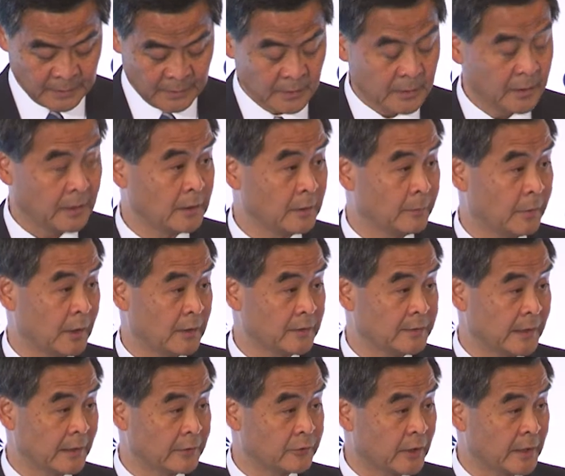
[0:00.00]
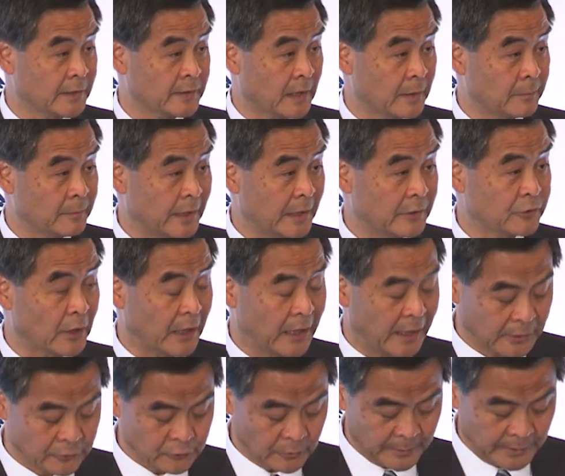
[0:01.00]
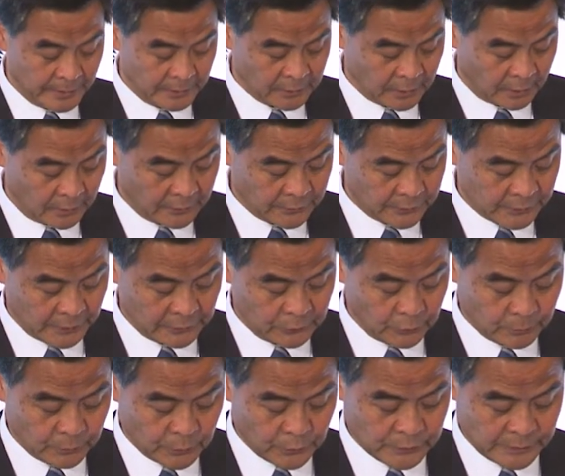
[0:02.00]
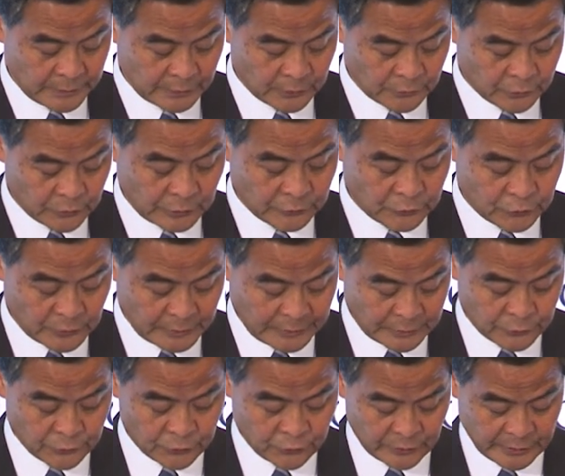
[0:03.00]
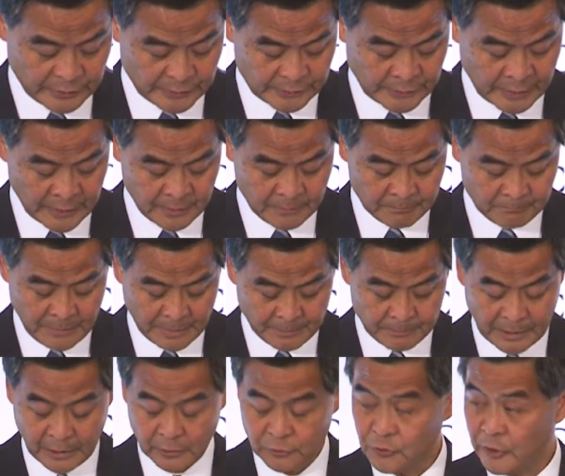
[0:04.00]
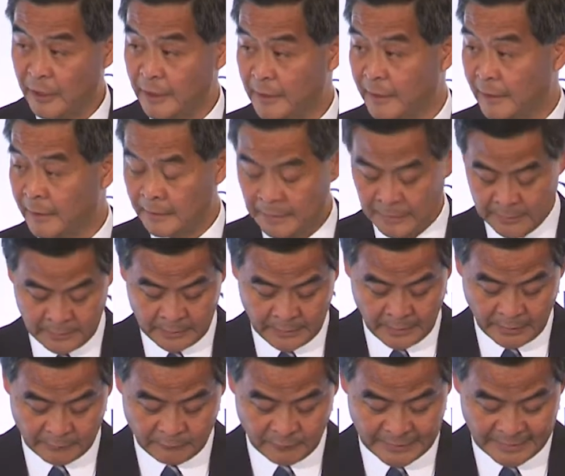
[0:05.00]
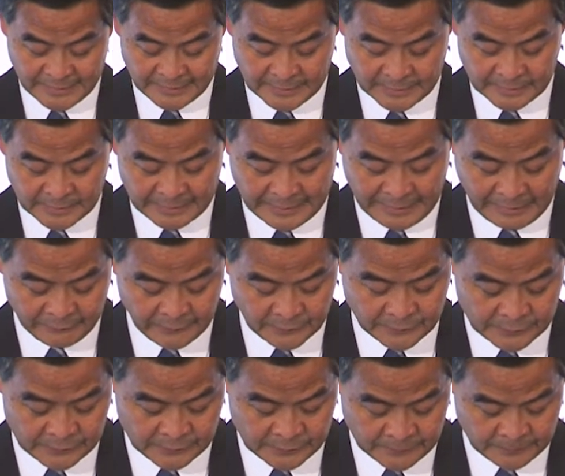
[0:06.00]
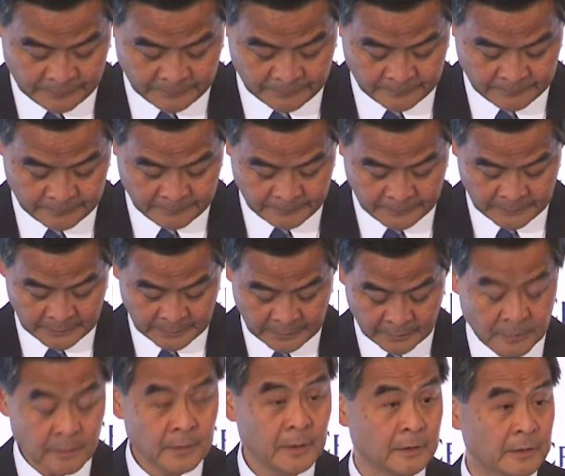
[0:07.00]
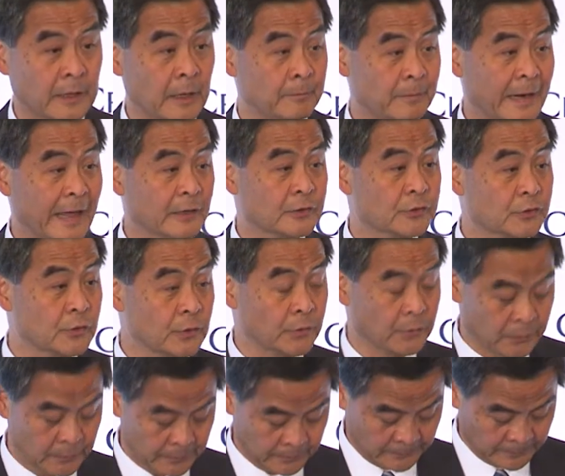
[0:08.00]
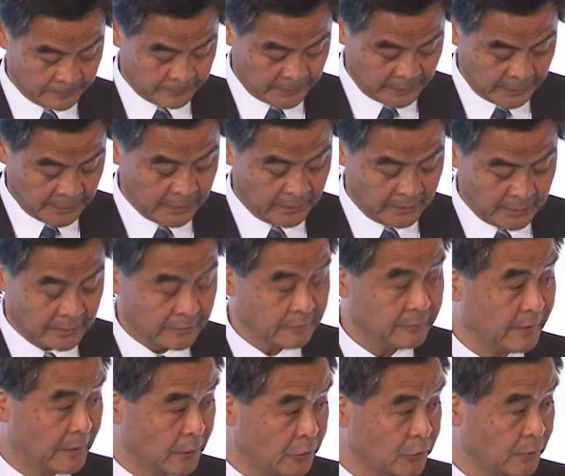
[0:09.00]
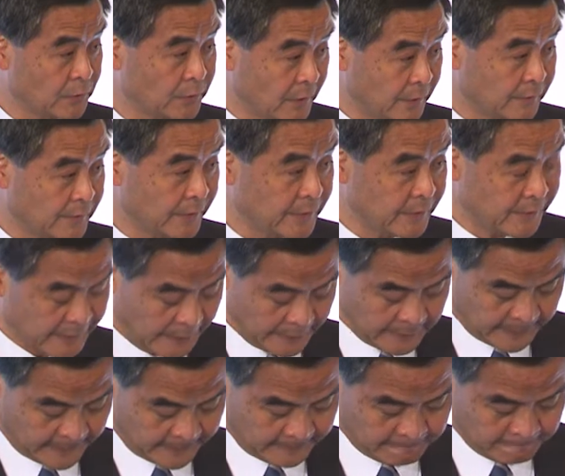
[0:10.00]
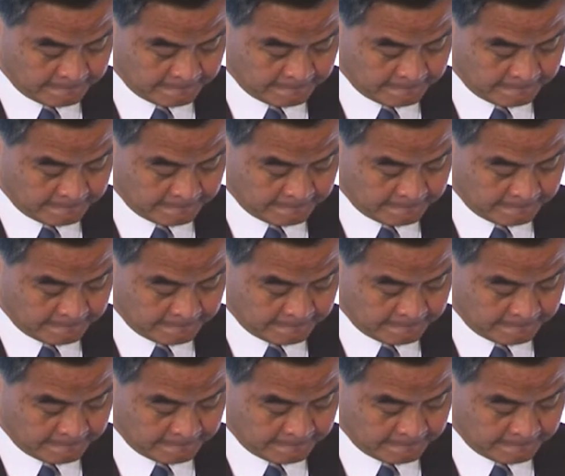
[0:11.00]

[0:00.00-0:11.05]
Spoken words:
In the policy address, I pledge $100 million to boost the construction industry's manpower training and related efforts. There are blanks too in the financial services sector.